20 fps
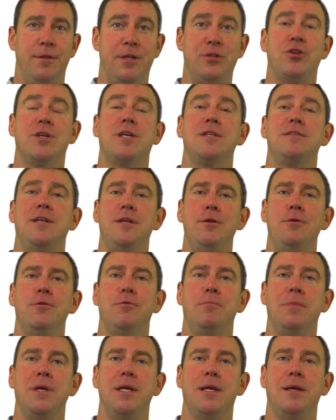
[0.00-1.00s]
They should continue
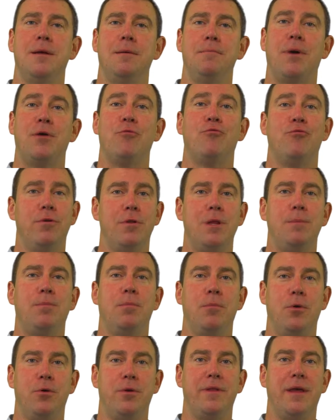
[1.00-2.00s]
their meeting by really
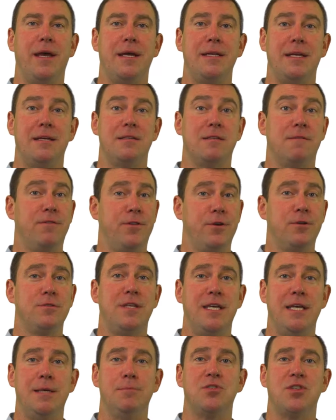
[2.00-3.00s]
promoting the ideas of their
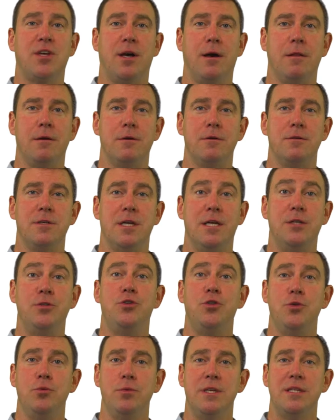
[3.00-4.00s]
team's colors and
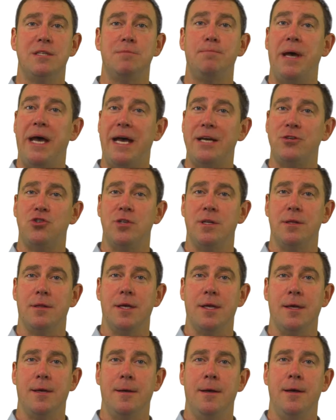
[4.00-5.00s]
do this
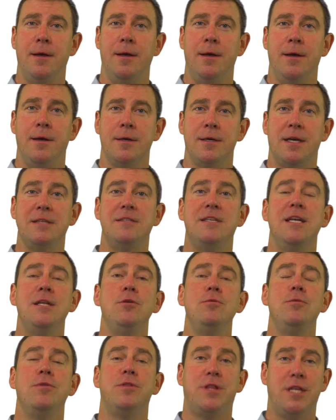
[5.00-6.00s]
passionately.
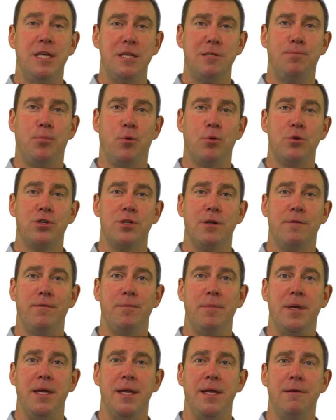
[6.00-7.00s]
Continue this portion of the
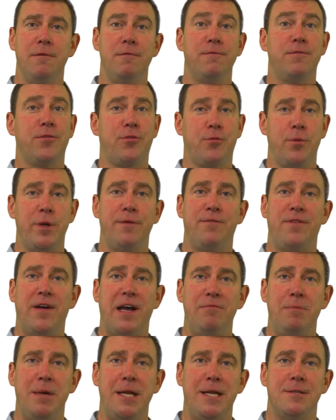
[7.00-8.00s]
meeting for 3 to
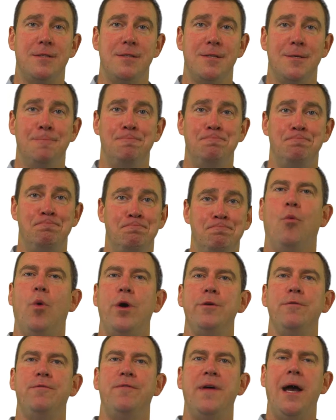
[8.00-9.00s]
5 minutes.
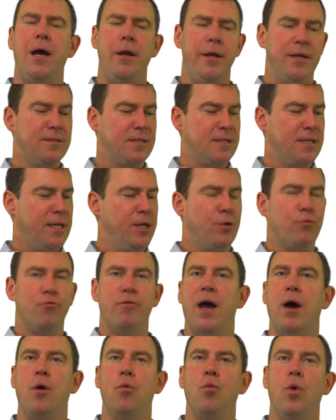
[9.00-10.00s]
What you found is in
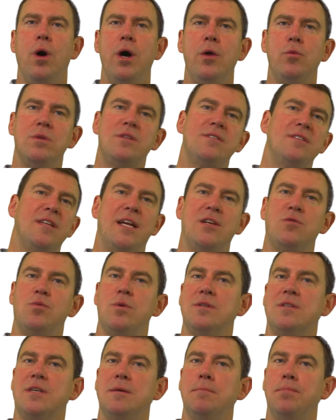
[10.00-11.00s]
round 1, when status
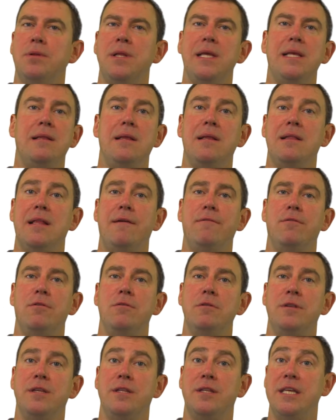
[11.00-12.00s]
was completely
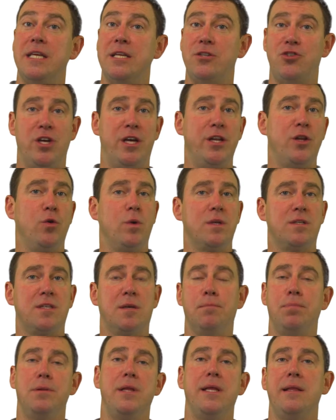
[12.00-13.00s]
leveled and the agenda was
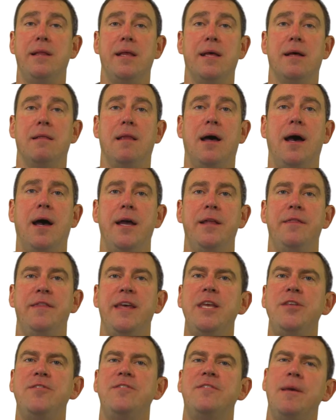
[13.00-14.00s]
completely aligned,
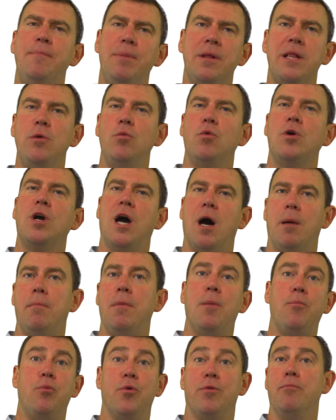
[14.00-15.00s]
they typically will come
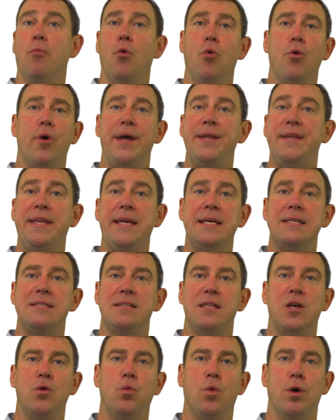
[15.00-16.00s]
up with more ideas
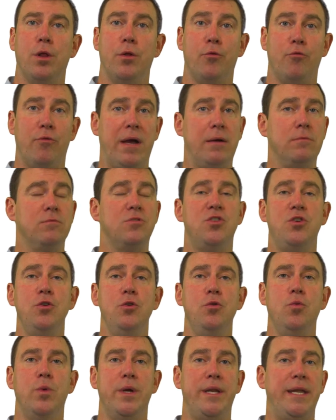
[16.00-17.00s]
than they will in round
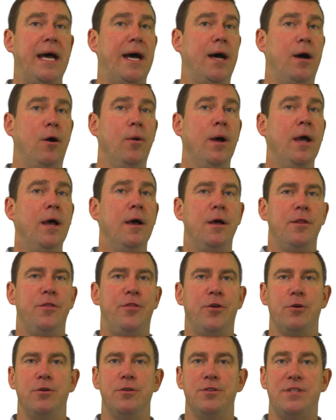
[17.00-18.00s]
2 when now
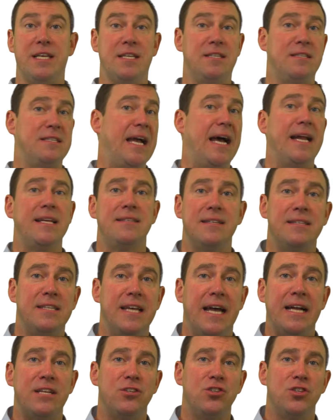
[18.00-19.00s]
there's a status
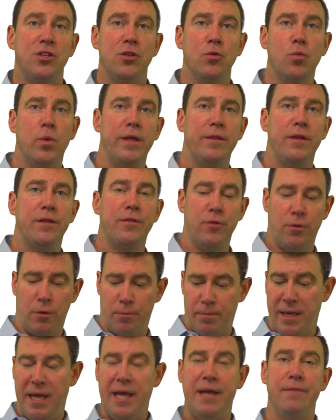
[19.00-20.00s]
attached to the way that they're
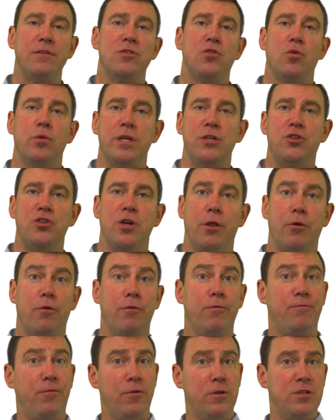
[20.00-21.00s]
behaving toward each
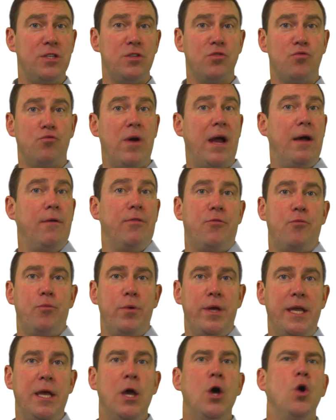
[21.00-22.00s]
other versus round
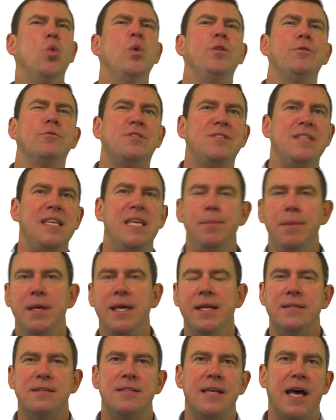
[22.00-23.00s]
3 when there's
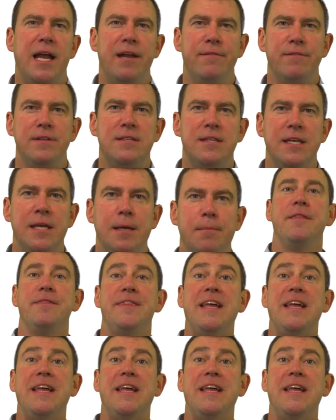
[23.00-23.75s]
teaming inside of a team.